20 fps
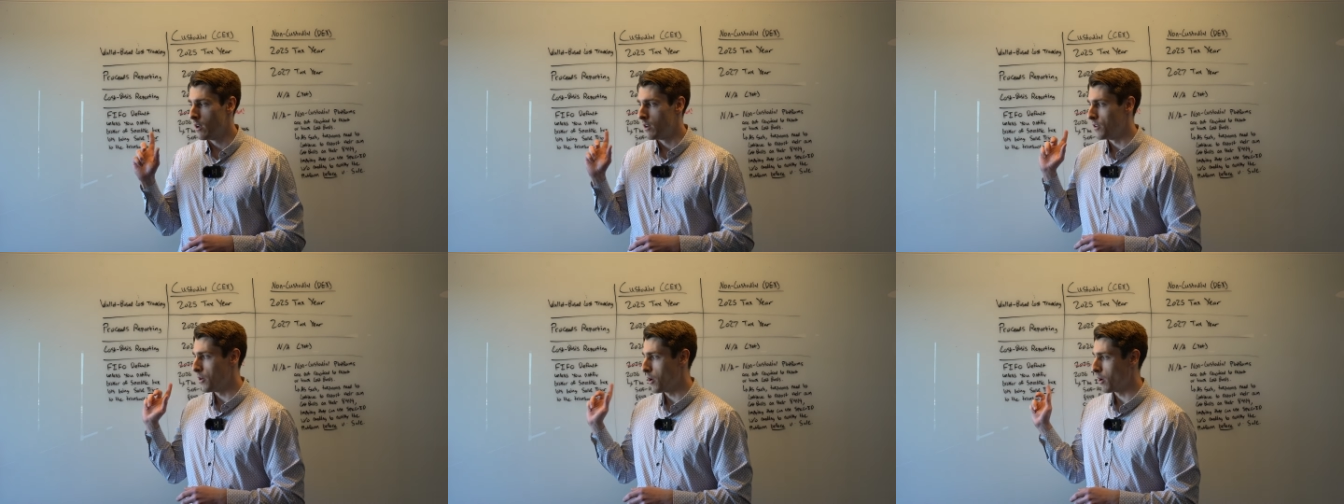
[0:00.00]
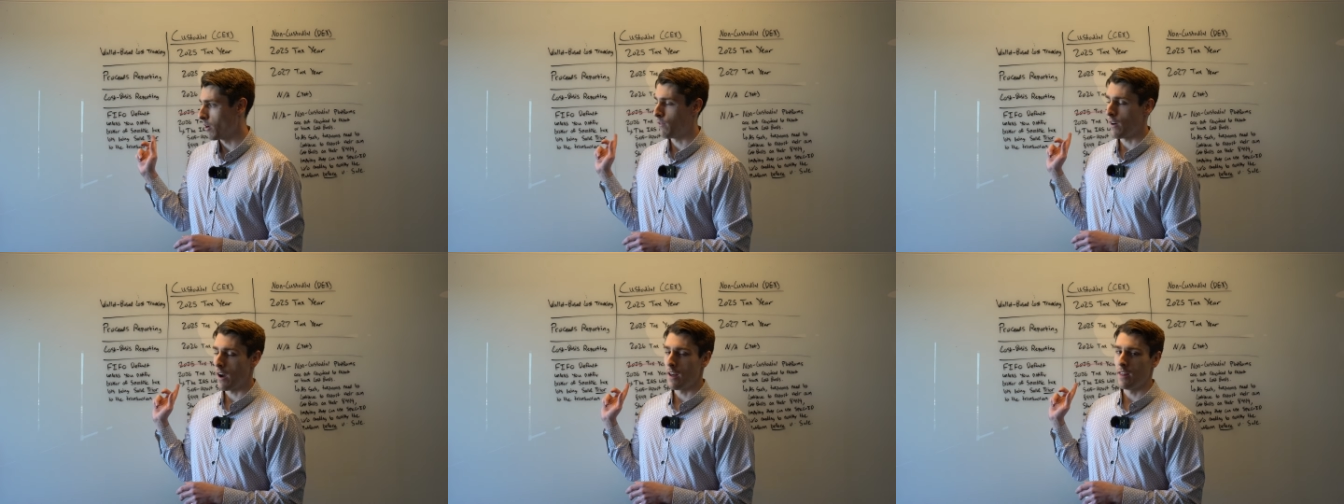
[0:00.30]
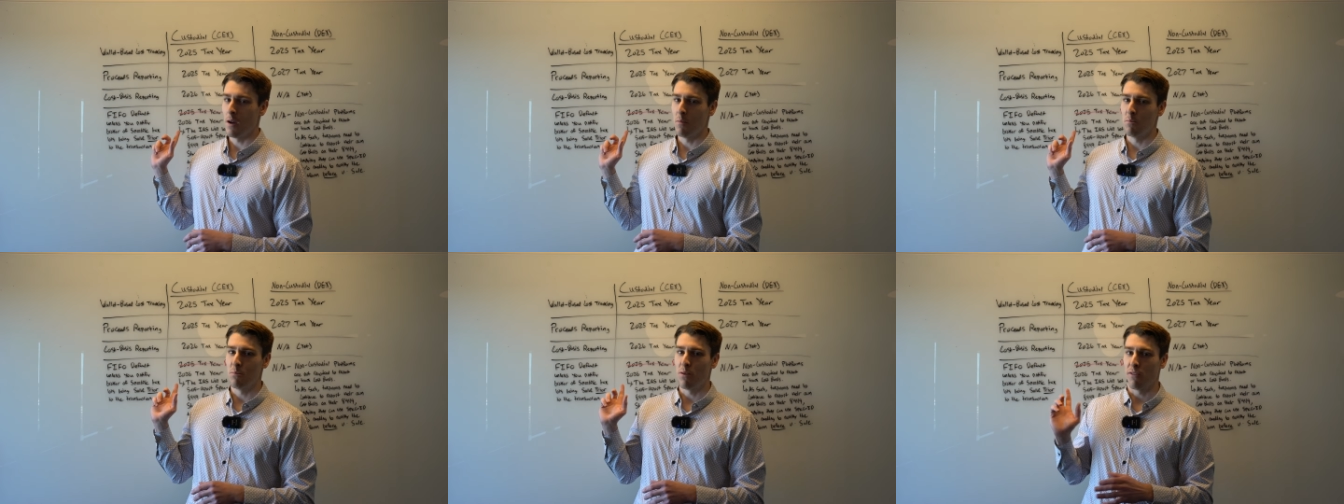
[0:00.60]
notify
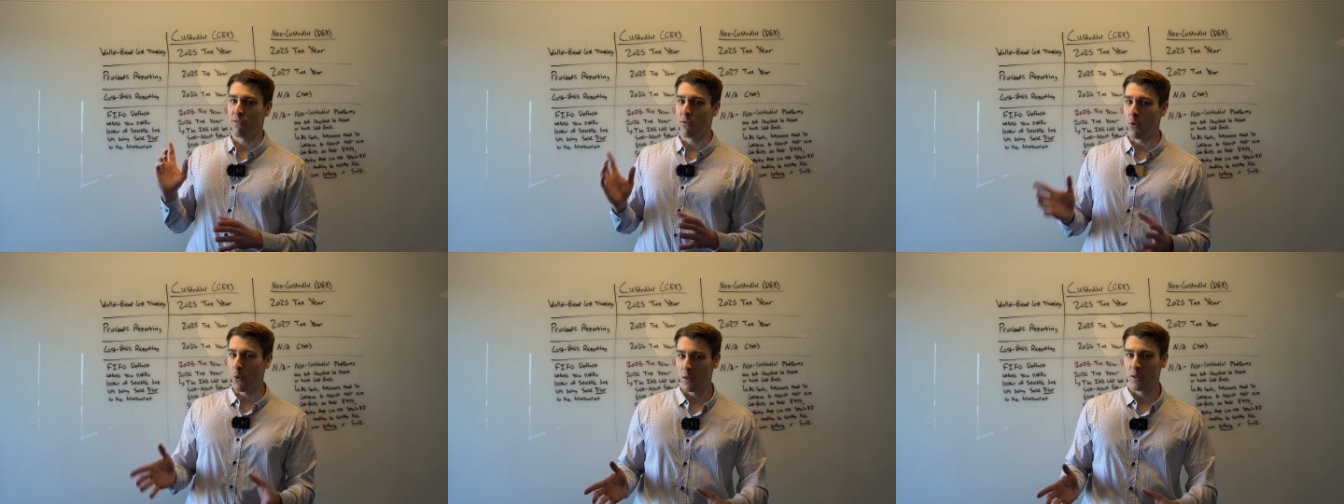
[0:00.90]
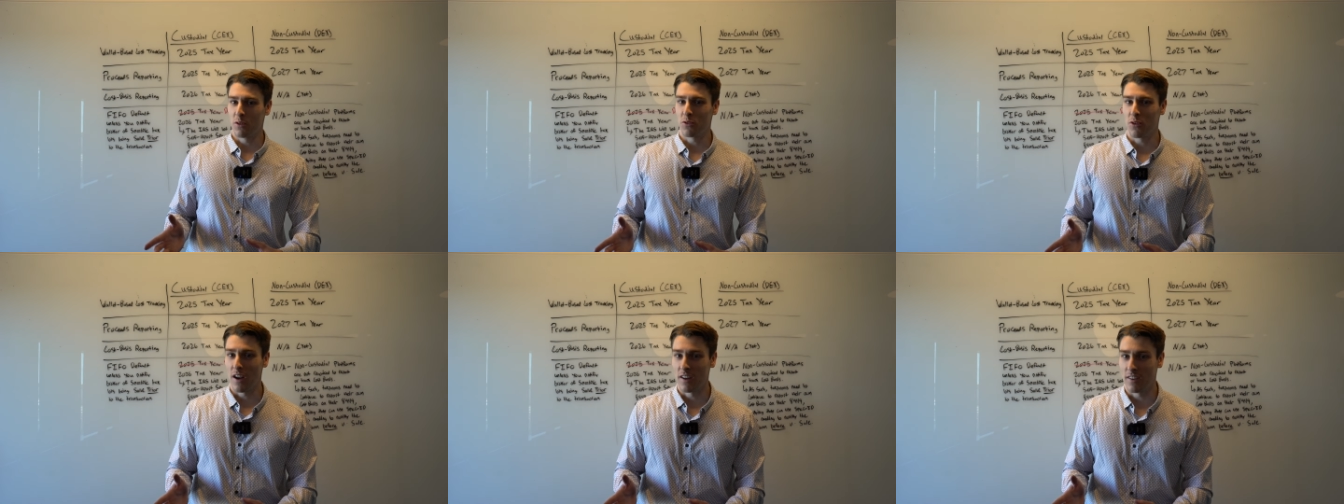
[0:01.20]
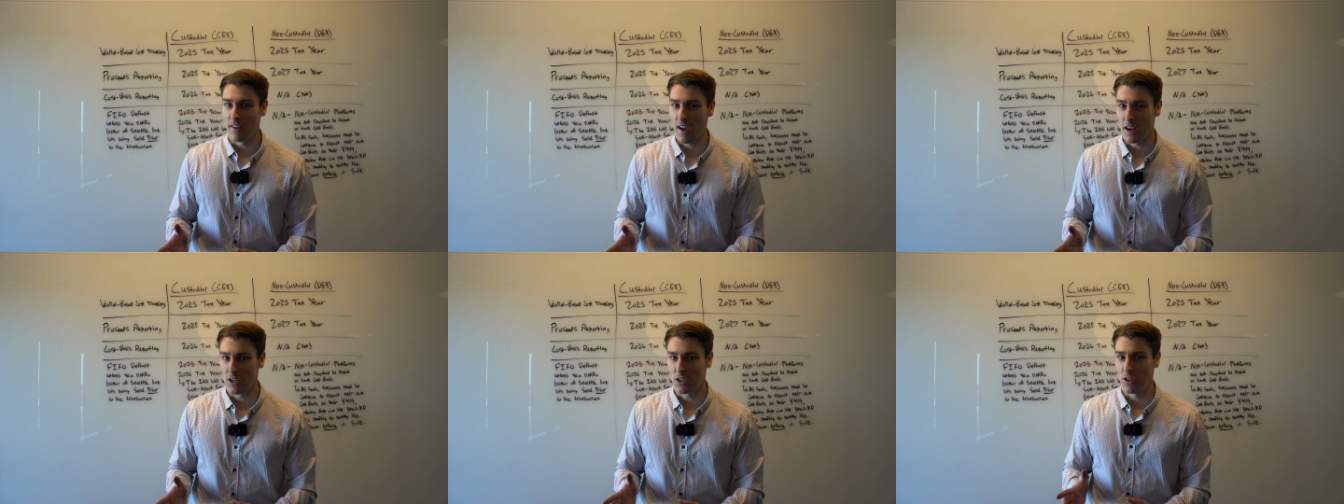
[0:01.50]
them before the
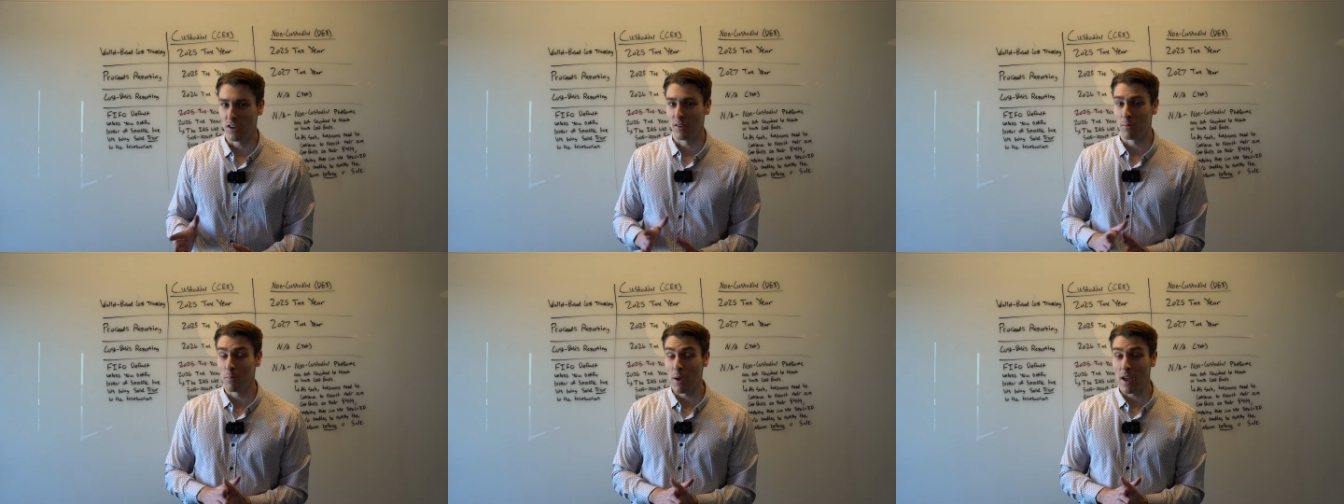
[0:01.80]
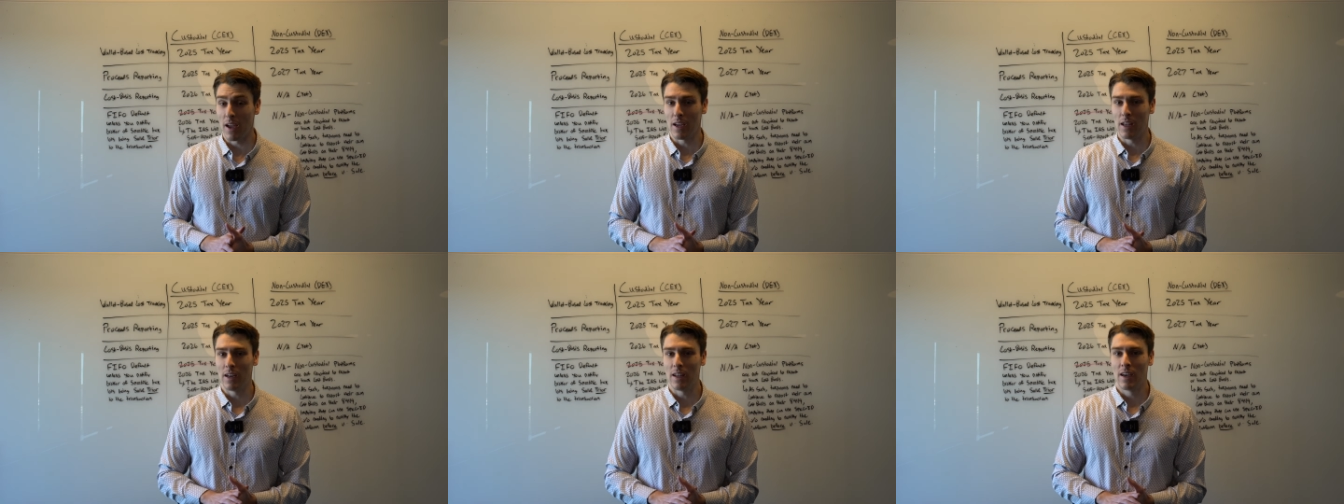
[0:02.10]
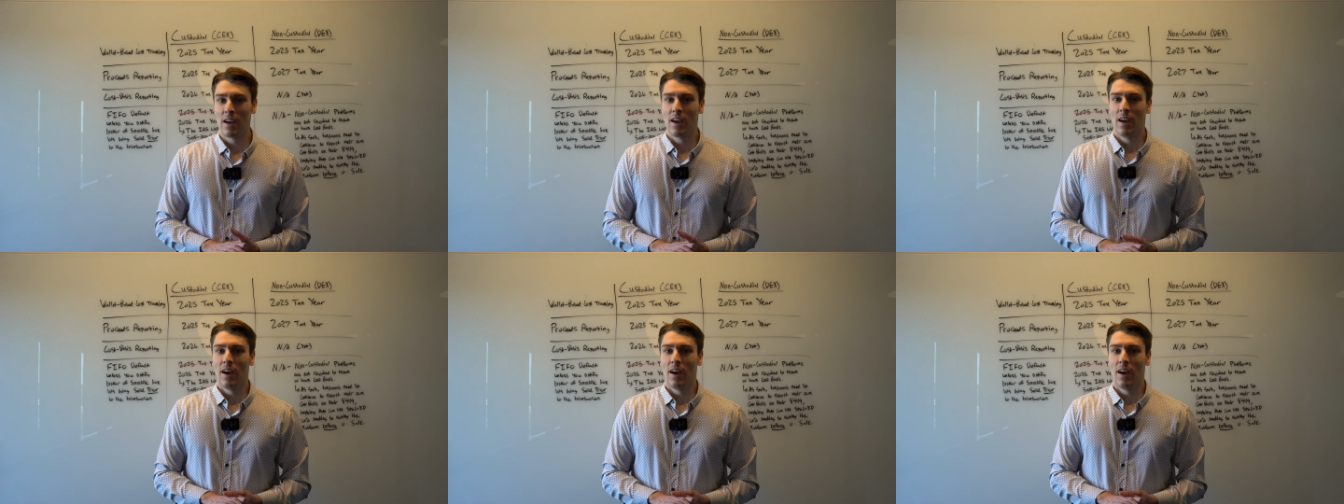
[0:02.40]
transaction is made.